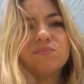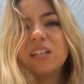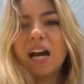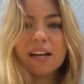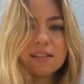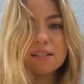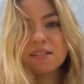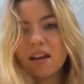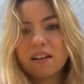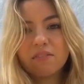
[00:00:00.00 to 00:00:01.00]
I guess a
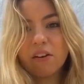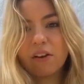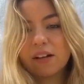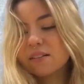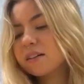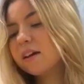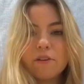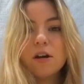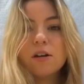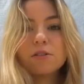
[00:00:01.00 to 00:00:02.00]
set of earrings.
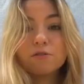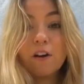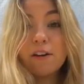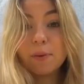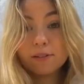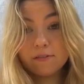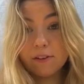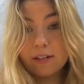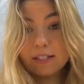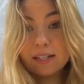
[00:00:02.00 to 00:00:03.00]
So 5 pairs of
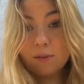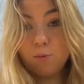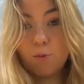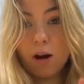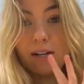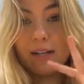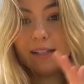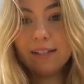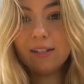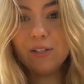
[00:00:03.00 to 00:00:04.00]
earrings in one
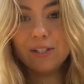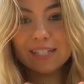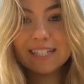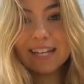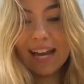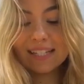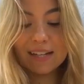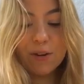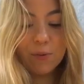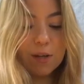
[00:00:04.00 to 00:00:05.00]
little set,
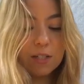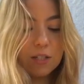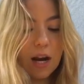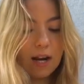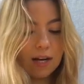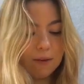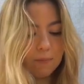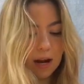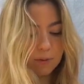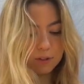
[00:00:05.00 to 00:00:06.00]
which
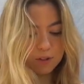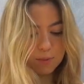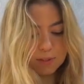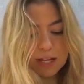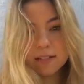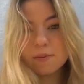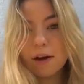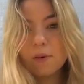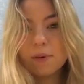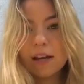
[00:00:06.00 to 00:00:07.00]
I was super psyched
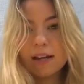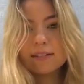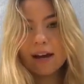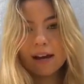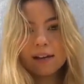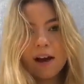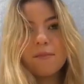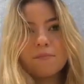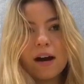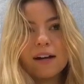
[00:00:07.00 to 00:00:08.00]
about because I got
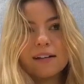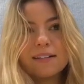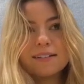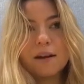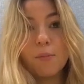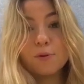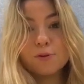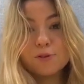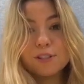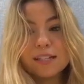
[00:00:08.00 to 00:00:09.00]
my
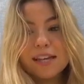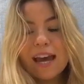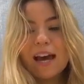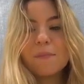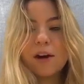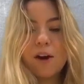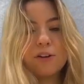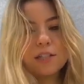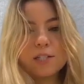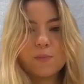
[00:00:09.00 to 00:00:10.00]
doubles and my
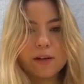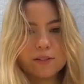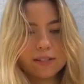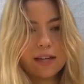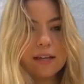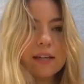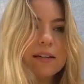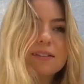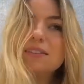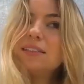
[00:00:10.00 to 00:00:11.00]
cartilage pierced like
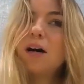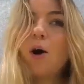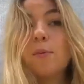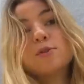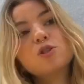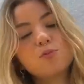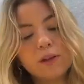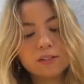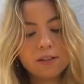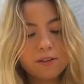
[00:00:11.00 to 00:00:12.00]
almost 2
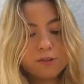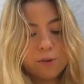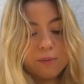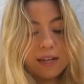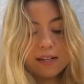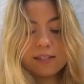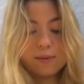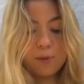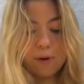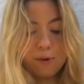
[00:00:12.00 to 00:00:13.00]
months ago, so I'm getting to
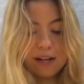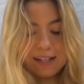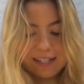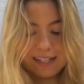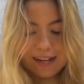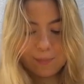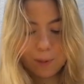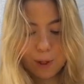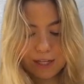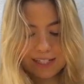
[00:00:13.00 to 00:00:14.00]
the point where I can
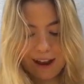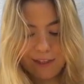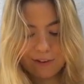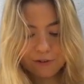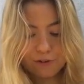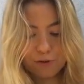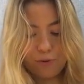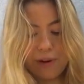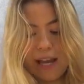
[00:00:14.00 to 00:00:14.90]
put other jewelry